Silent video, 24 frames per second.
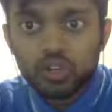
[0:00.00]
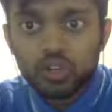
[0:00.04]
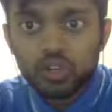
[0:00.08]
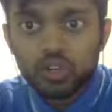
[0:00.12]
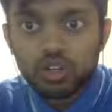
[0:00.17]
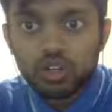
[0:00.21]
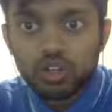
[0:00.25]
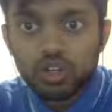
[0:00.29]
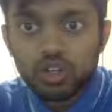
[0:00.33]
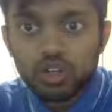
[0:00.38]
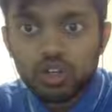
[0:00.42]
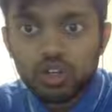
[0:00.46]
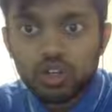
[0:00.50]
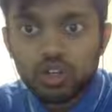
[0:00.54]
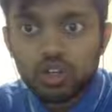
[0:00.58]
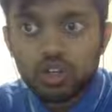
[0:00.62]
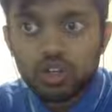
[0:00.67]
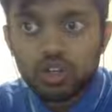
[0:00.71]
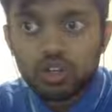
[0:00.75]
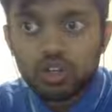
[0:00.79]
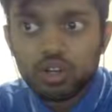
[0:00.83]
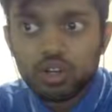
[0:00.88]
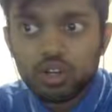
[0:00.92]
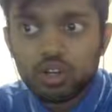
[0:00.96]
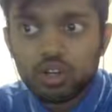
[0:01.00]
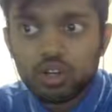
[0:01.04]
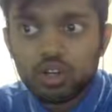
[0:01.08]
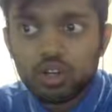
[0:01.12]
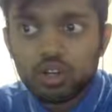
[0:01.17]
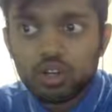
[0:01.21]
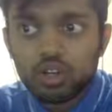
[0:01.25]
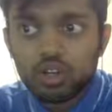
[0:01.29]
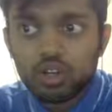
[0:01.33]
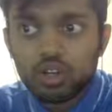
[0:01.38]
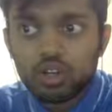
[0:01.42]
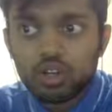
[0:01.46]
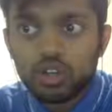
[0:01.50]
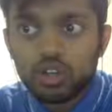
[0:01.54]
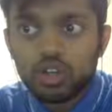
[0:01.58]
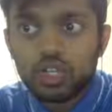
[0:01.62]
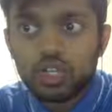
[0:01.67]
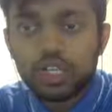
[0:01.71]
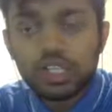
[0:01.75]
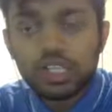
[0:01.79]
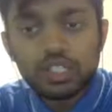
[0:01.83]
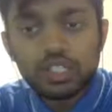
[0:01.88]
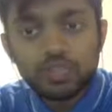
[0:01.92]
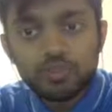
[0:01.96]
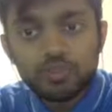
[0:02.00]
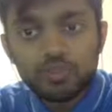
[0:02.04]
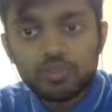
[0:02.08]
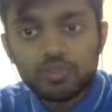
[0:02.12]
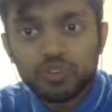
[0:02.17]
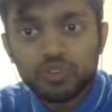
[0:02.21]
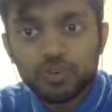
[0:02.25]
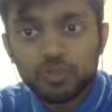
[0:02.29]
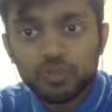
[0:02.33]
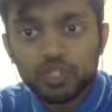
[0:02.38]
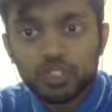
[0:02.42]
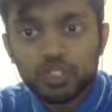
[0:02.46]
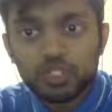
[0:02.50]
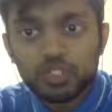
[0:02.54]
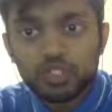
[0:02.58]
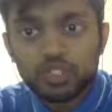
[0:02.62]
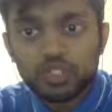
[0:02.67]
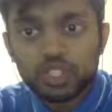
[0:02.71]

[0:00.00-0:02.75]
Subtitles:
a decent performance,